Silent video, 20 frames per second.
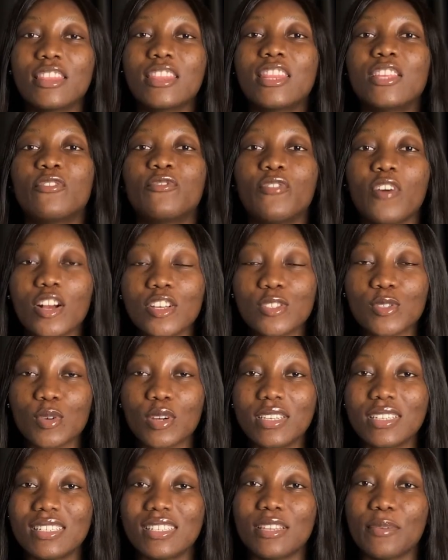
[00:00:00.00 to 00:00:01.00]
The first
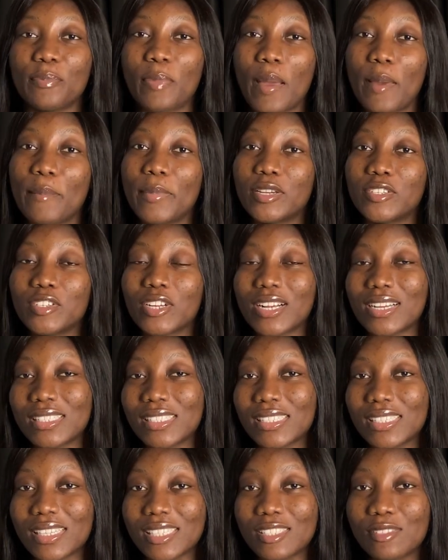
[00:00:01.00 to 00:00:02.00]
one is the biometric
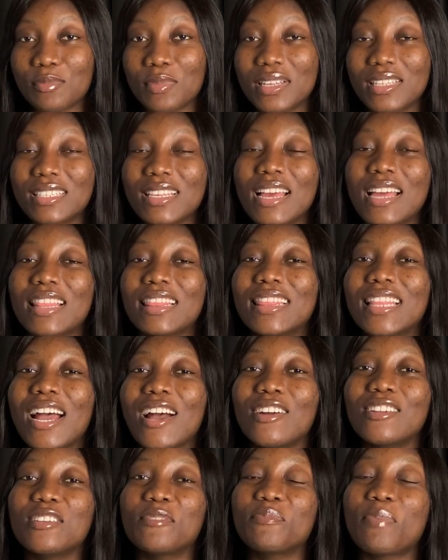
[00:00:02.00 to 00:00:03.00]
assessment.
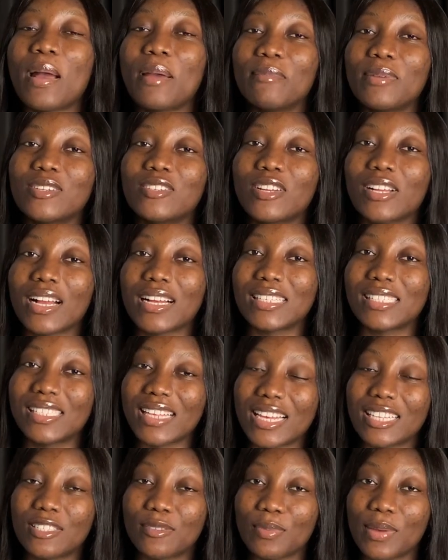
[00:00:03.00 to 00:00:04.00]
Now, the biometric
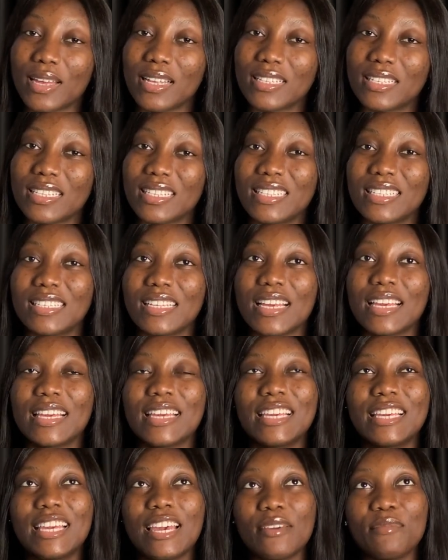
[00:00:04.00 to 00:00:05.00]
assessment is a
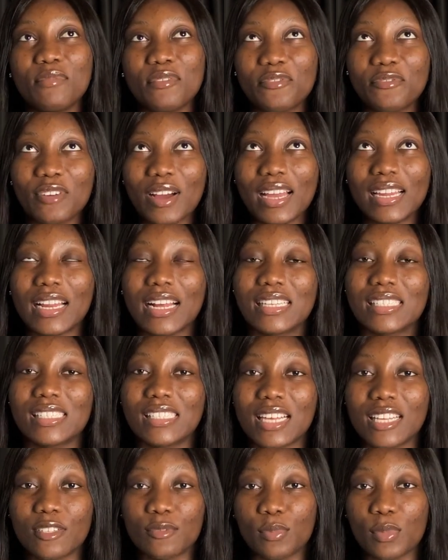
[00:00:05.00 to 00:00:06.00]
gamified
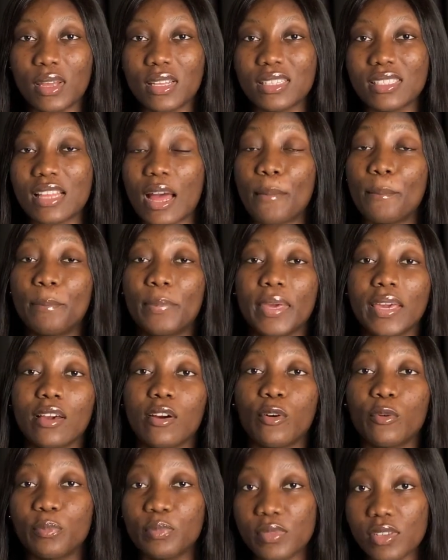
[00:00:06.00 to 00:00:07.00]
assessment that big
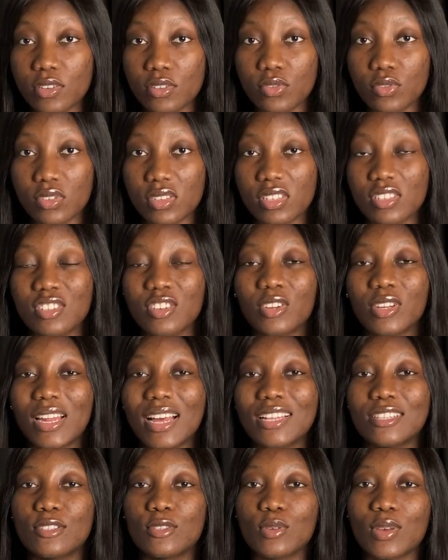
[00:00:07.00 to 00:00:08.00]
companies use in
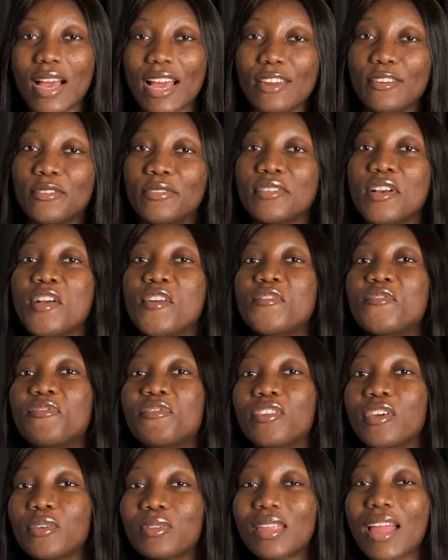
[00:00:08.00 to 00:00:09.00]
order to kind of
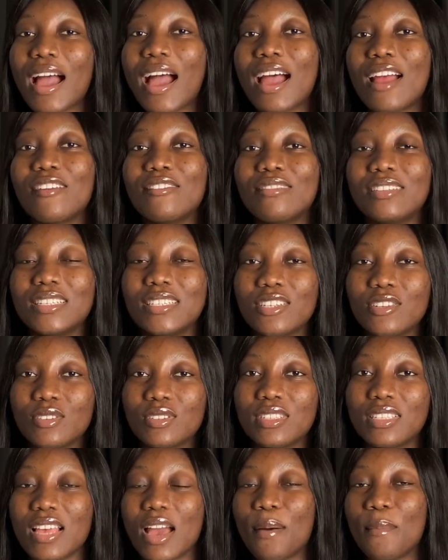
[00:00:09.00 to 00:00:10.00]
filter and
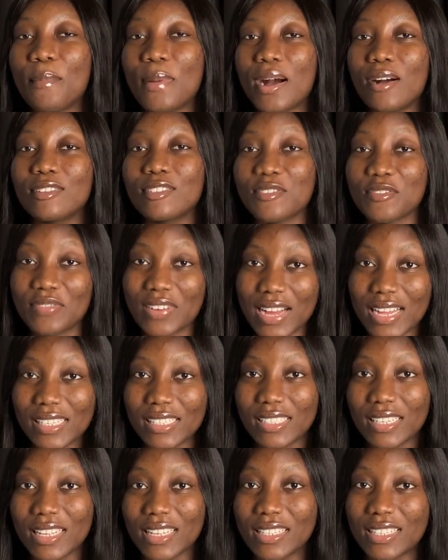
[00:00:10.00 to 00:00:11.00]
reduce the amount of
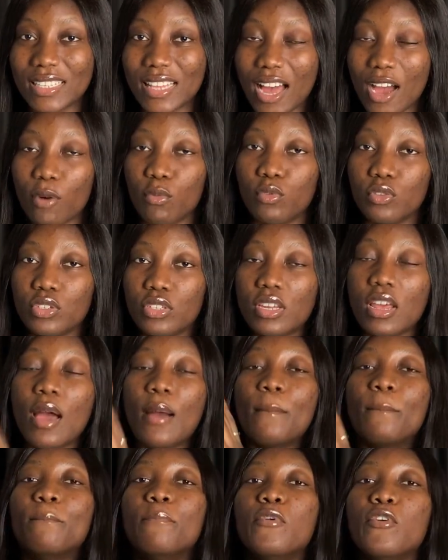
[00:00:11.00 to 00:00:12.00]
candidates that would
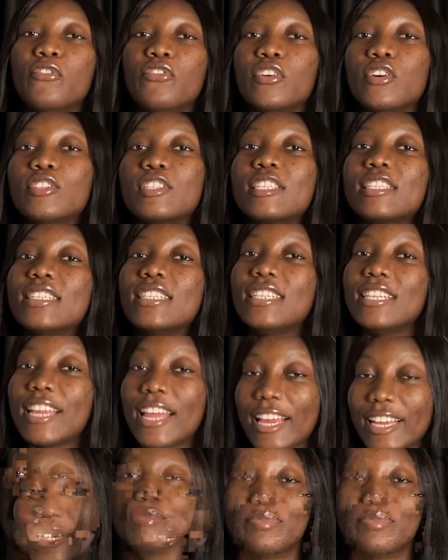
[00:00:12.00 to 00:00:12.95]
move on to the next